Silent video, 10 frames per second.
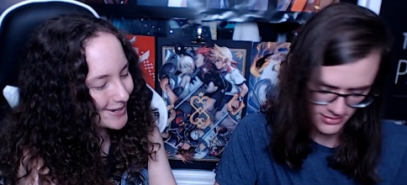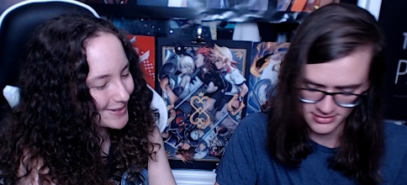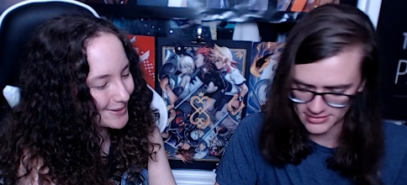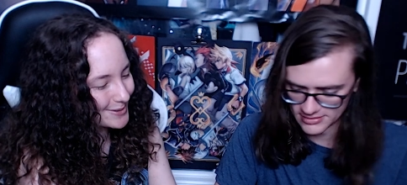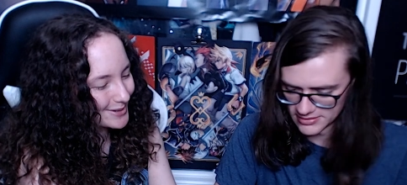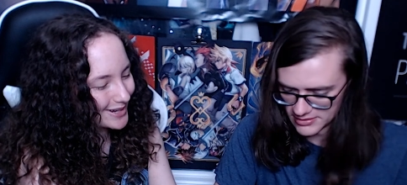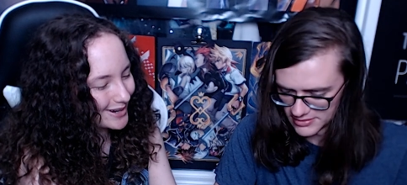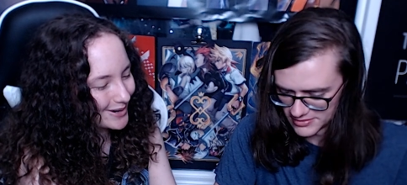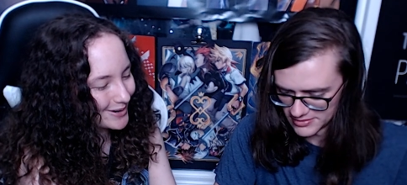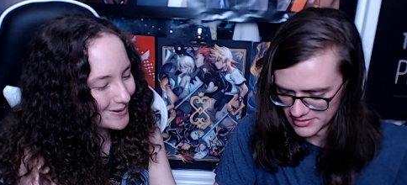Speaker 1: he's so
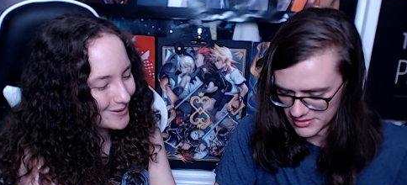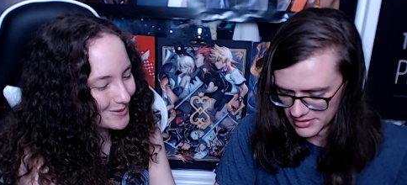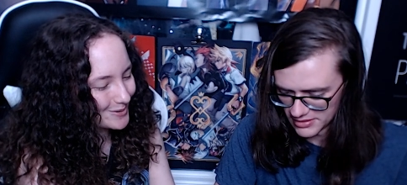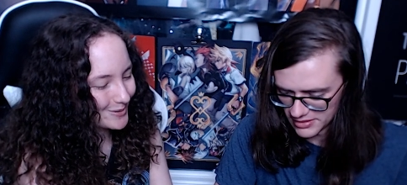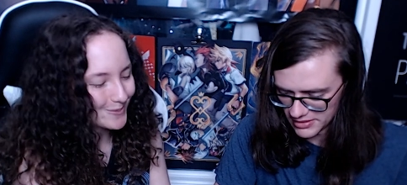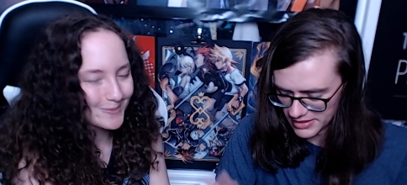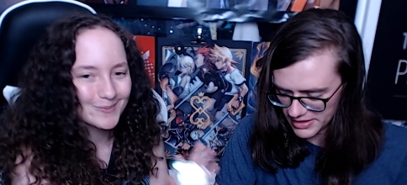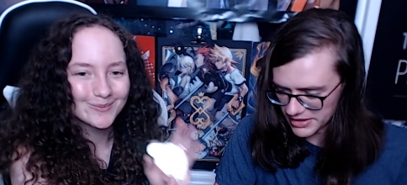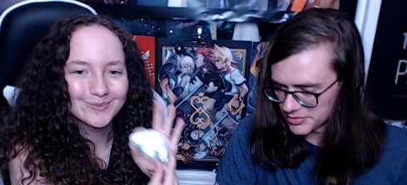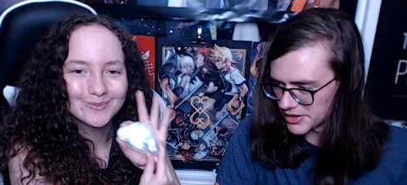cute.
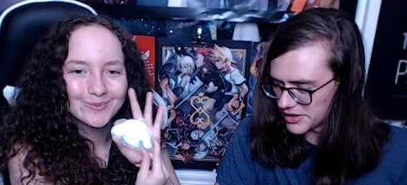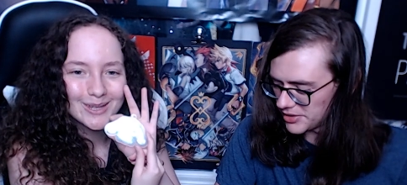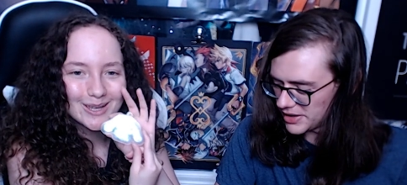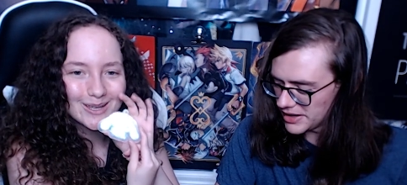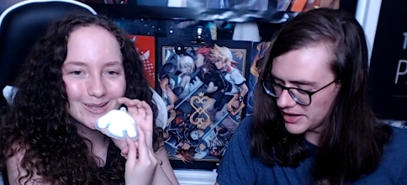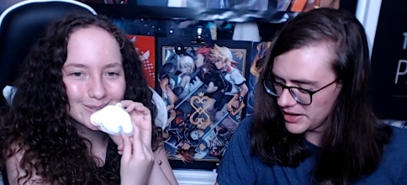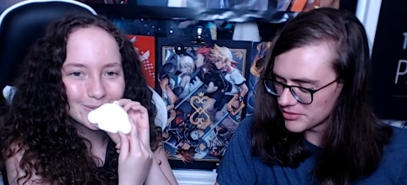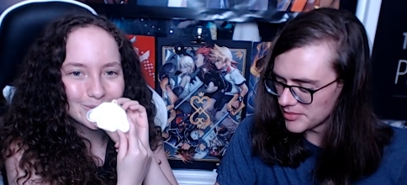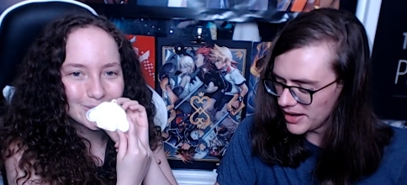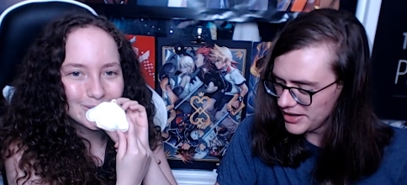
Speaker 2: That's pretty cute. It
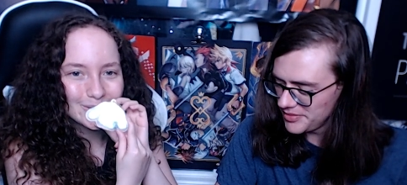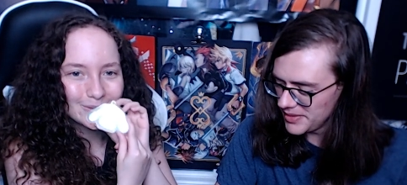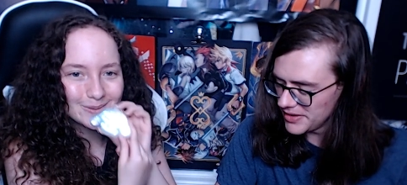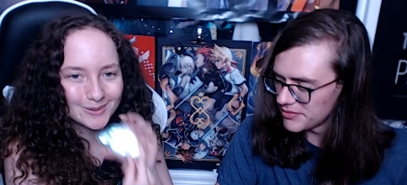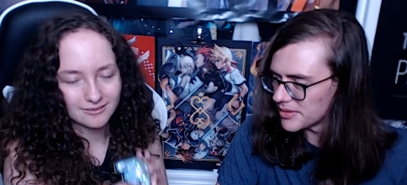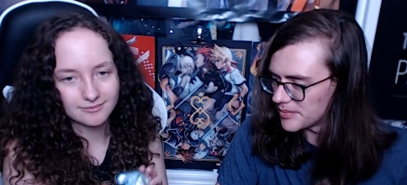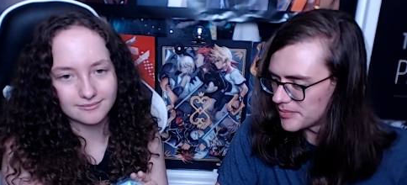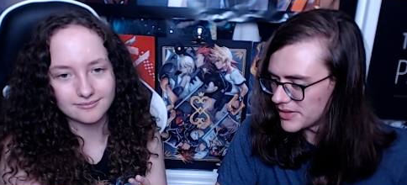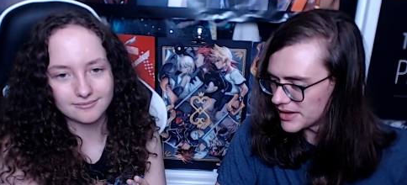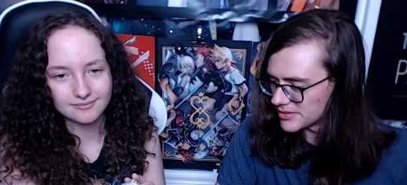reminds me of the,
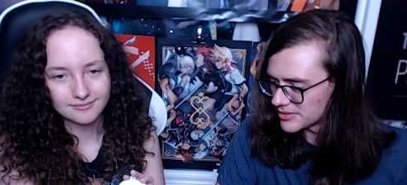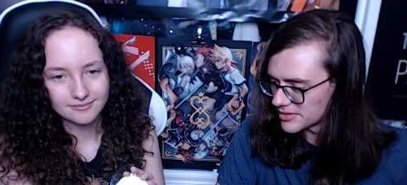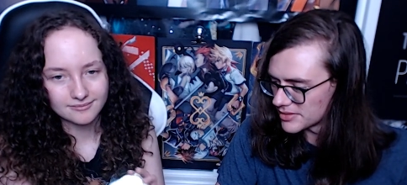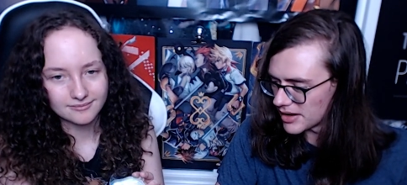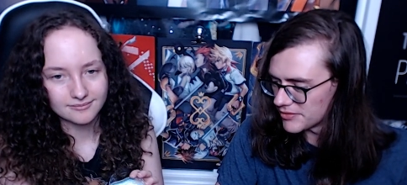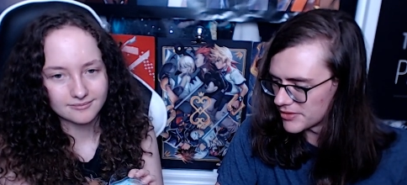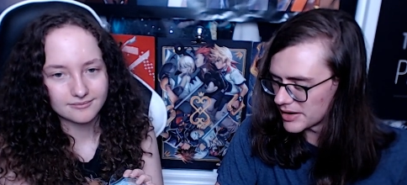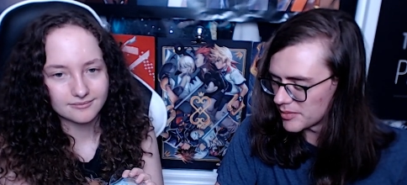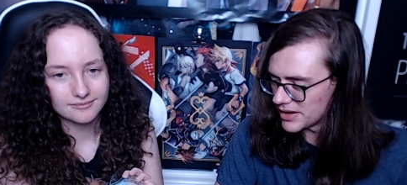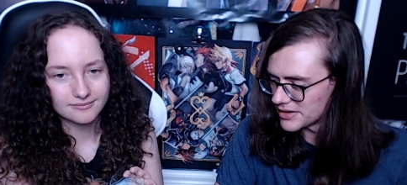I forget
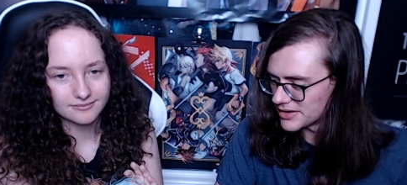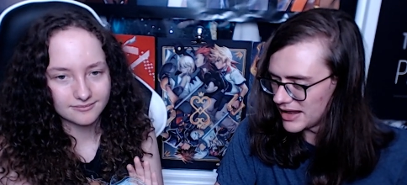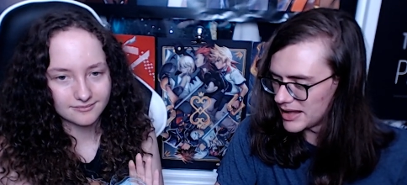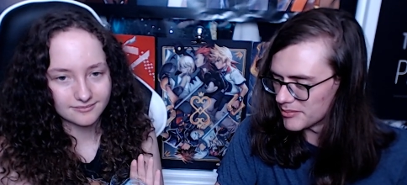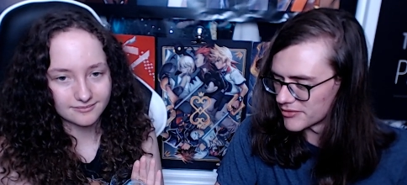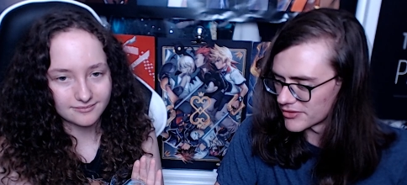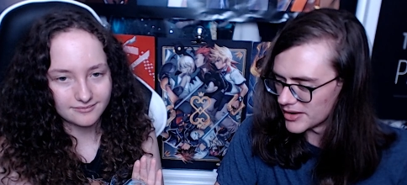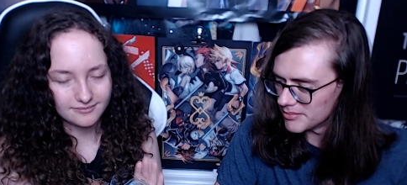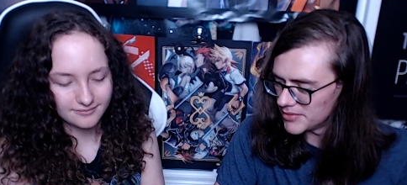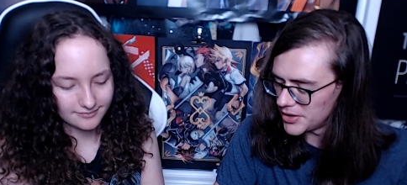what it's named from,
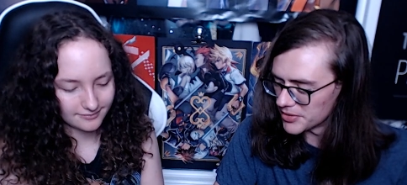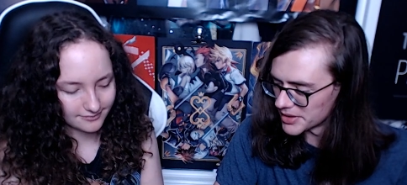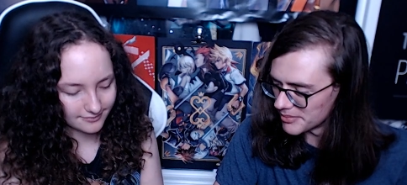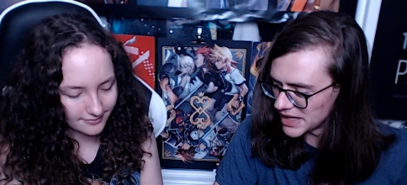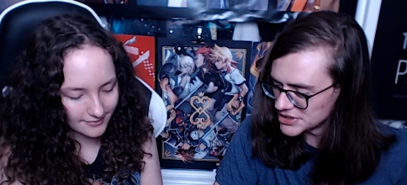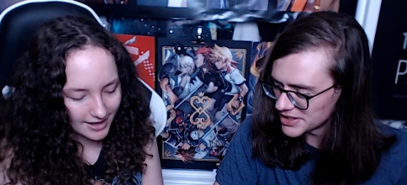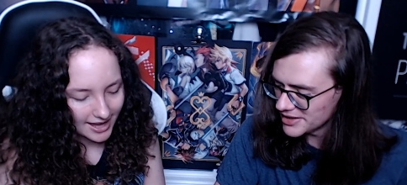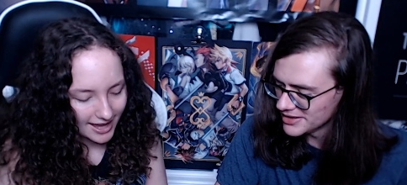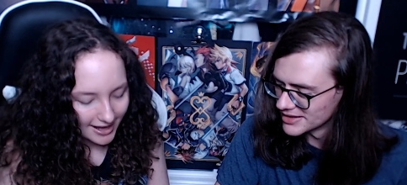Madoka Magica.